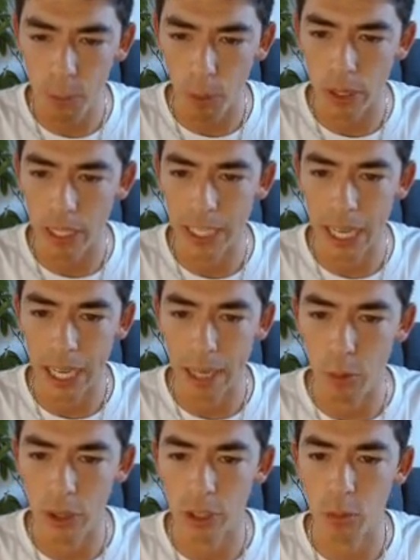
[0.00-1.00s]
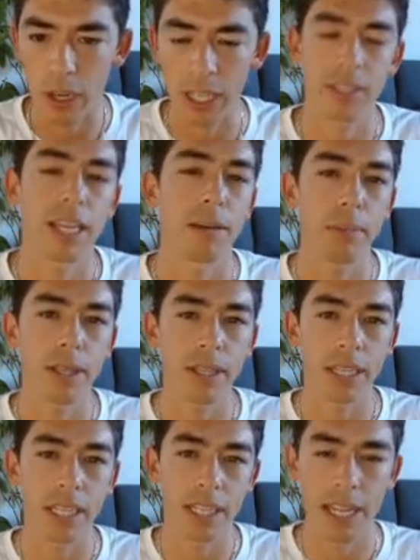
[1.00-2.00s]
point in time, where its rank is eight
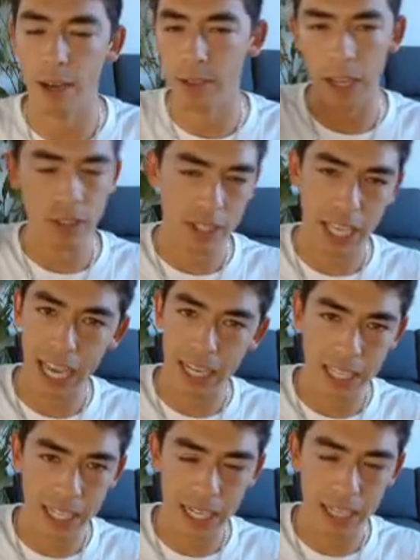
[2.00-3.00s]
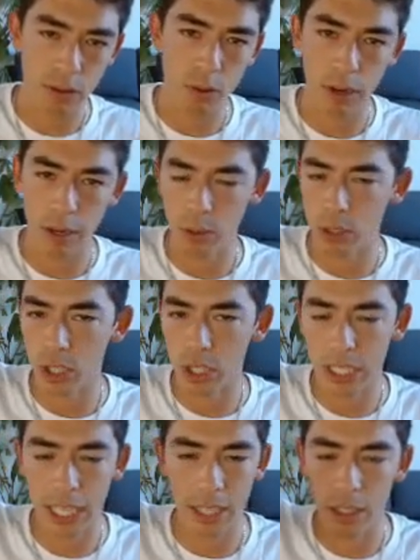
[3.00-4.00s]
million, and I was out scanning it or I was look,
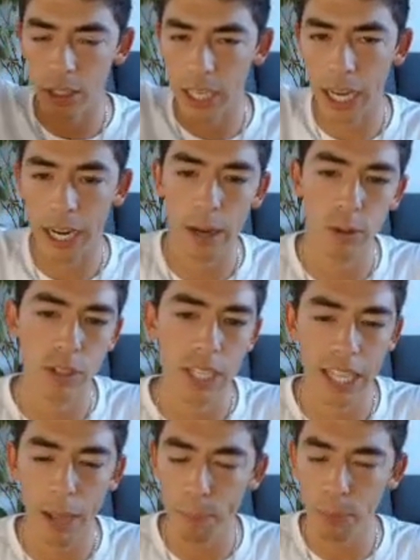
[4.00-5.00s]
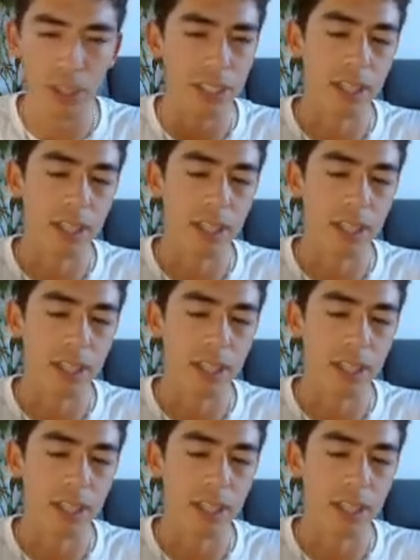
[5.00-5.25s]
taking a look at it, I would say that book